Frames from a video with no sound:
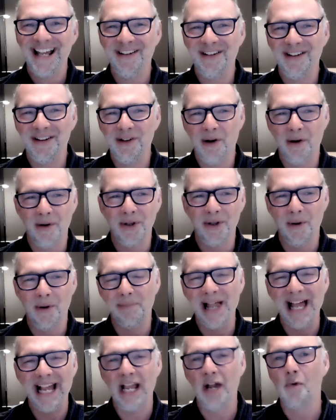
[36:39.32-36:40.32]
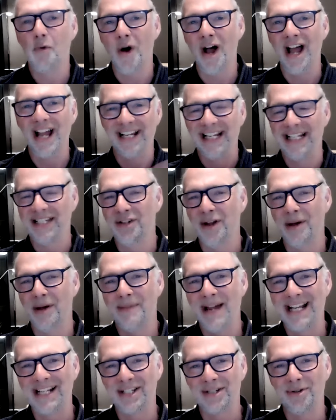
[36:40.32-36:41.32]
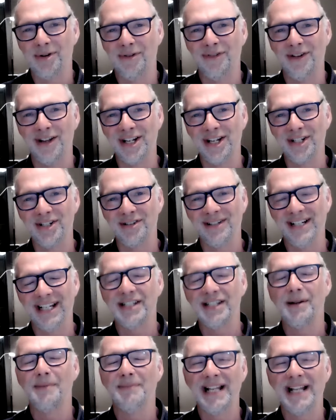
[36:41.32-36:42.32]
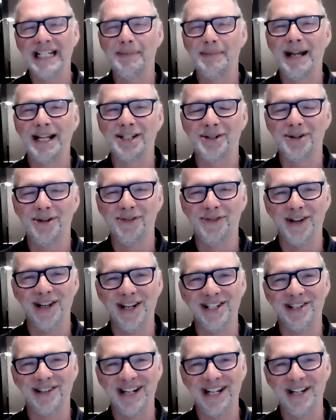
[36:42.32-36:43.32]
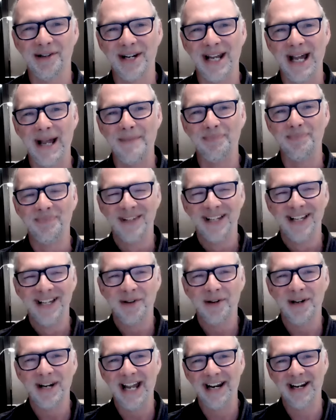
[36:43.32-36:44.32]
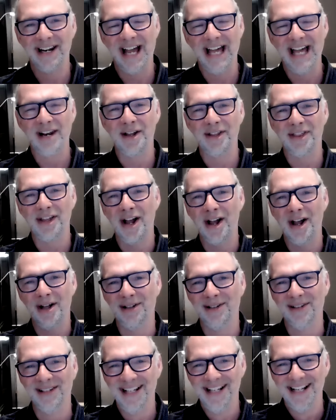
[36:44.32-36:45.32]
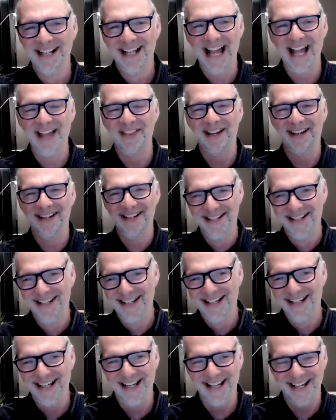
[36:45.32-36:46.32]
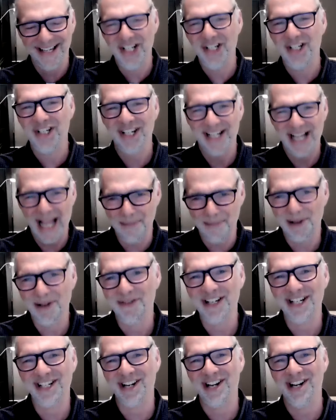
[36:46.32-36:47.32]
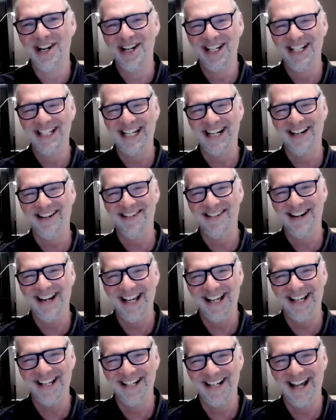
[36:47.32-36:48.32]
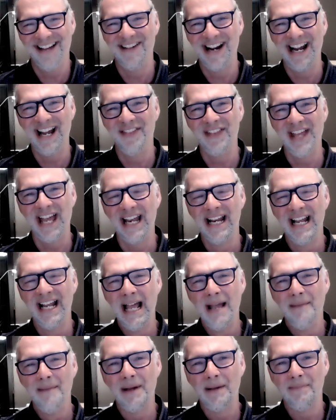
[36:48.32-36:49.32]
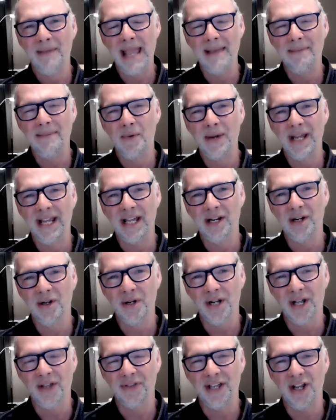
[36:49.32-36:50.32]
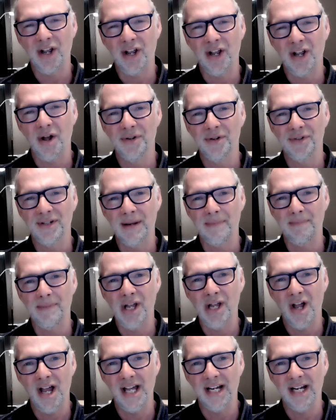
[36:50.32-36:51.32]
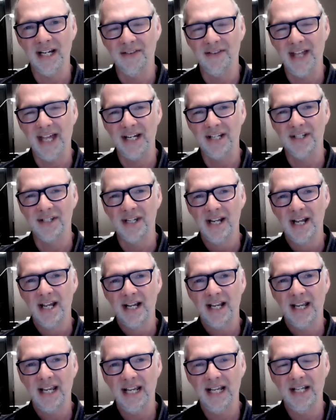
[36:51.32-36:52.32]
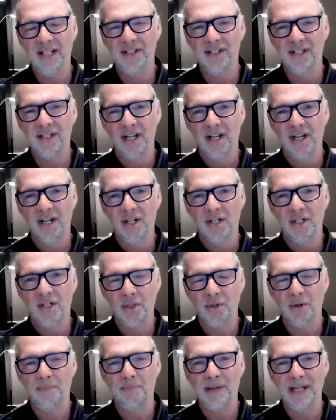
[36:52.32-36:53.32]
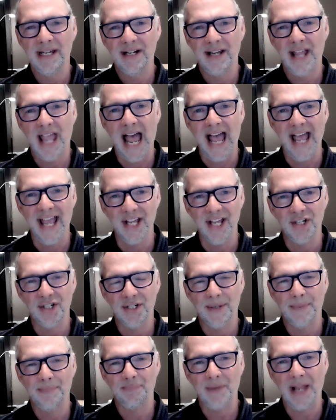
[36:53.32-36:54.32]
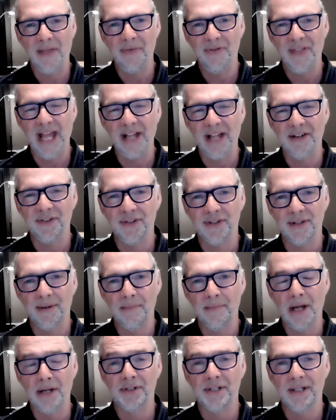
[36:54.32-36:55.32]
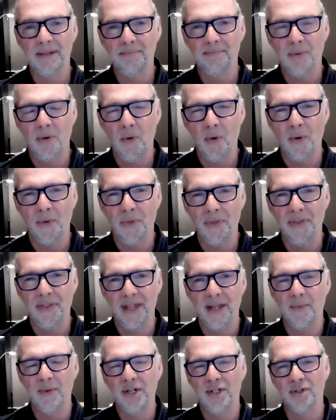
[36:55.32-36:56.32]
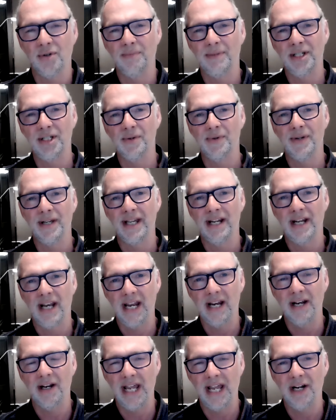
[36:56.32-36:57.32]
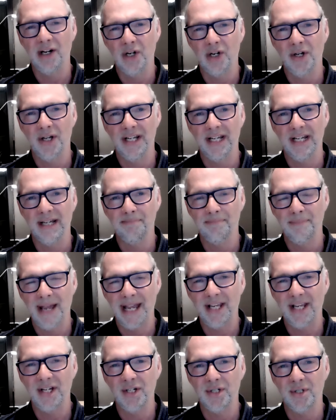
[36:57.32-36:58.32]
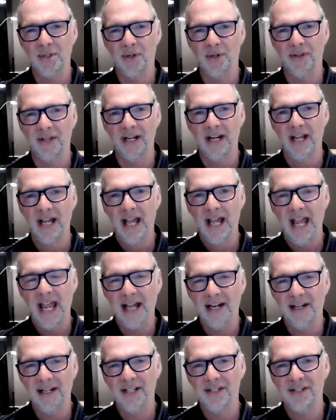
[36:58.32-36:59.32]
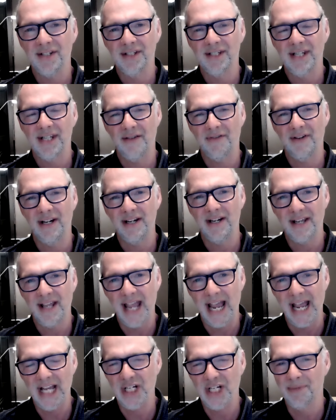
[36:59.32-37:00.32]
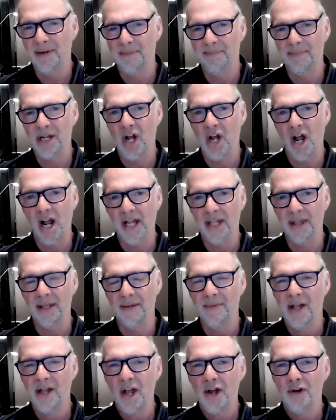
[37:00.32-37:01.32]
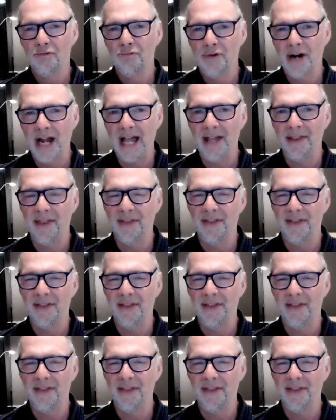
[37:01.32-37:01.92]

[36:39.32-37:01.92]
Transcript: you're, you're black and white. Let's not make school voluntary. Let's not, let's make school voluntary. Could um could un, unearth a whole other uh, issue, couple of issues around around that. But maybe we can look at the concept behind, and that is kids should be engaged. And that's the most important thing we should be doing in, in, in learning, making sure that our lessons have an engagement behind them rather